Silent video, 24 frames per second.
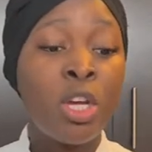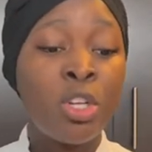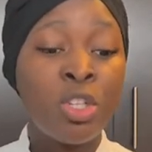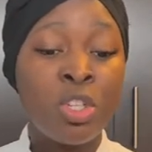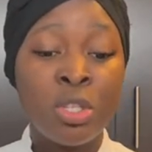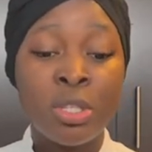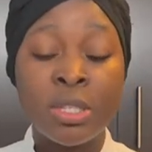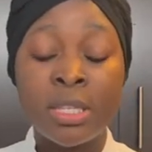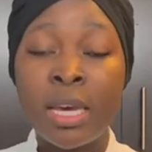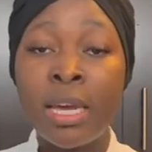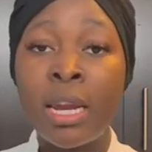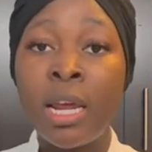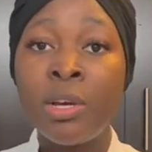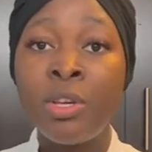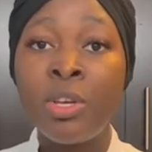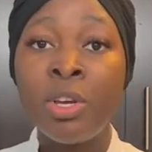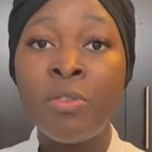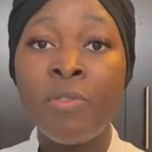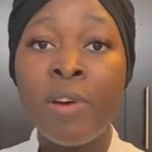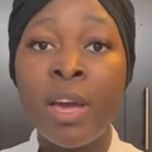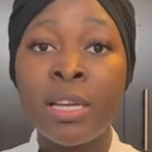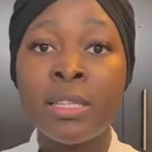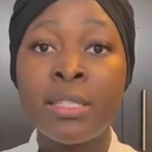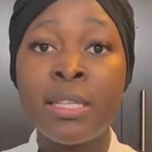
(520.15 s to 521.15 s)
just cut out
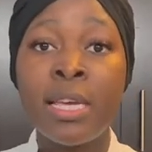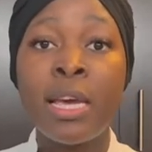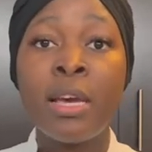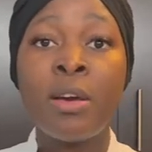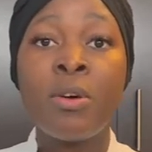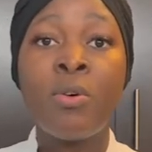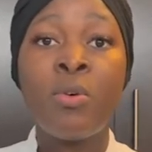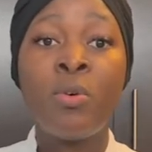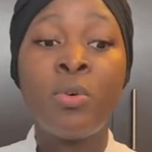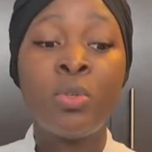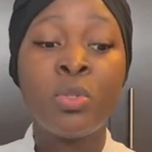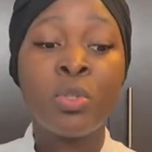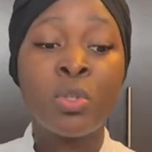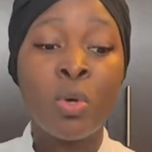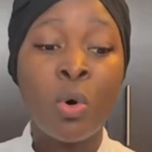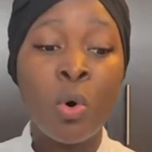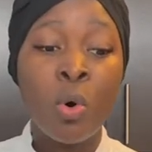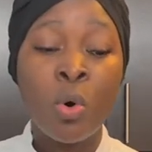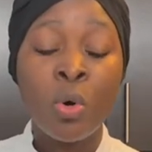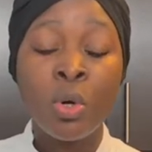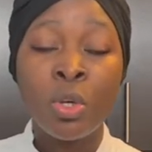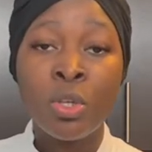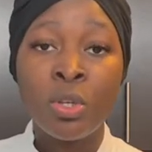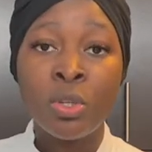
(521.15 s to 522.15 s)
your rectangles
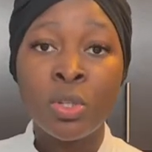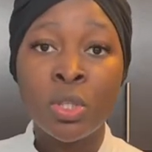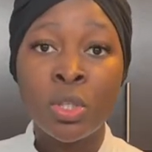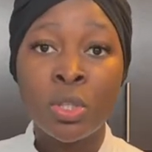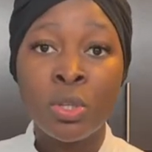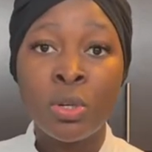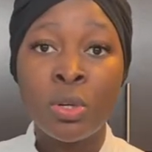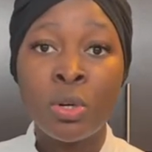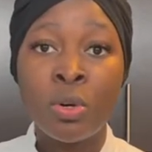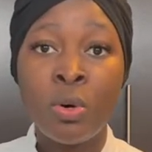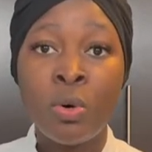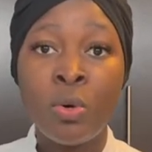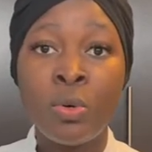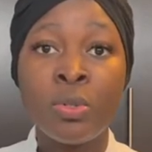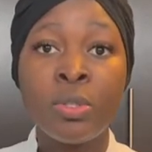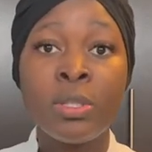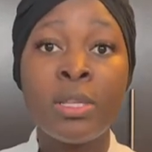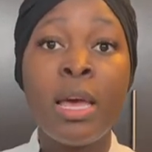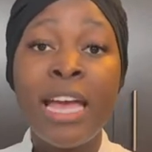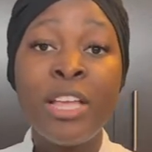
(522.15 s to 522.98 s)
or your circles